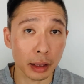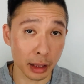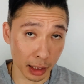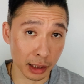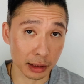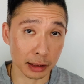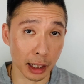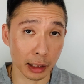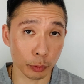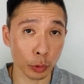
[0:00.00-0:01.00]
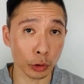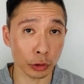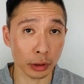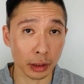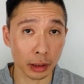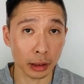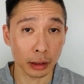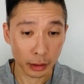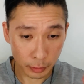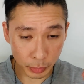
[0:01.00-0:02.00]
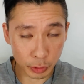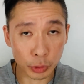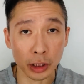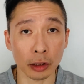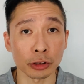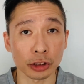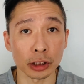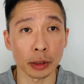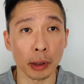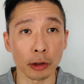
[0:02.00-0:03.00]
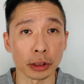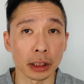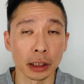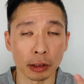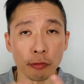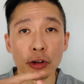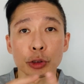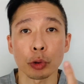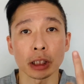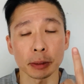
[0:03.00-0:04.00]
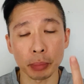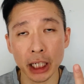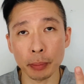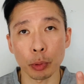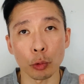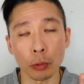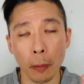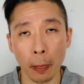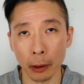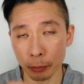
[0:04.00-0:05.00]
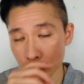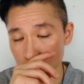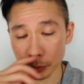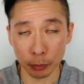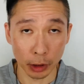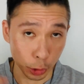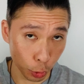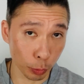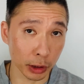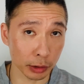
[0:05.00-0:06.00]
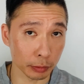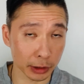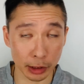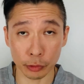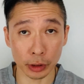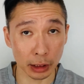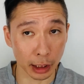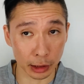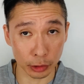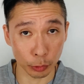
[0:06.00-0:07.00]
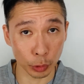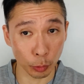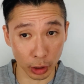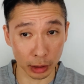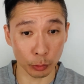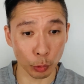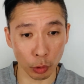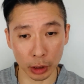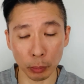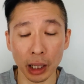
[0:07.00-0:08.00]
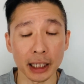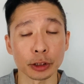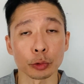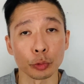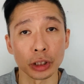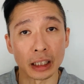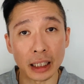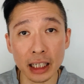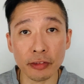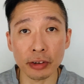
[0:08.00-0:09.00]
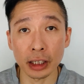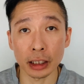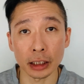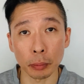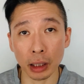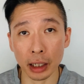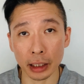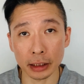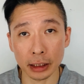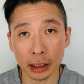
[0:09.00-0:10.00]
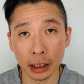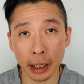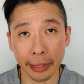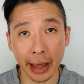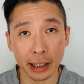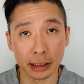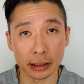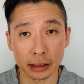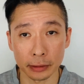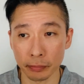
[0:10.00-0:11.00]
things that we're going to be really considered about. Is the first one is people, because human generally, like, we want a place to really live in a place that is